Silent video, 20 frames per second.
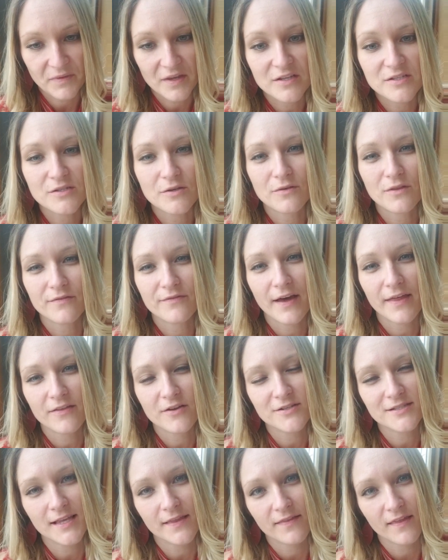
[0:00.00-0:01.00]
So the
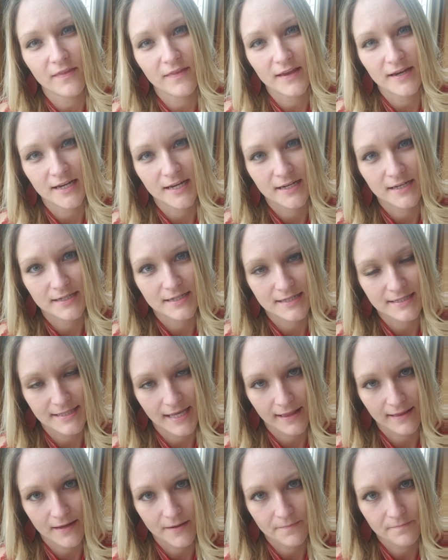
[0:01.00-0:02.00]
father said that they needed to
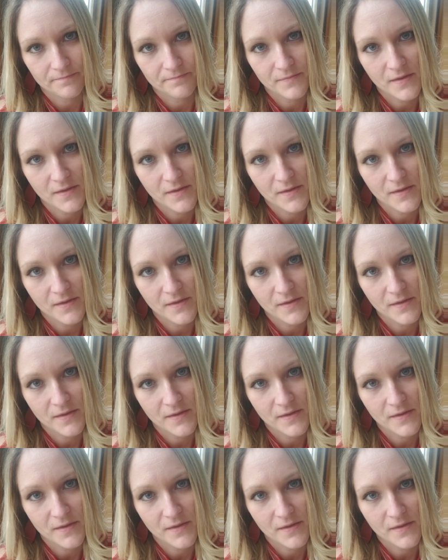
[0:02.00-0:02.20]
sell him.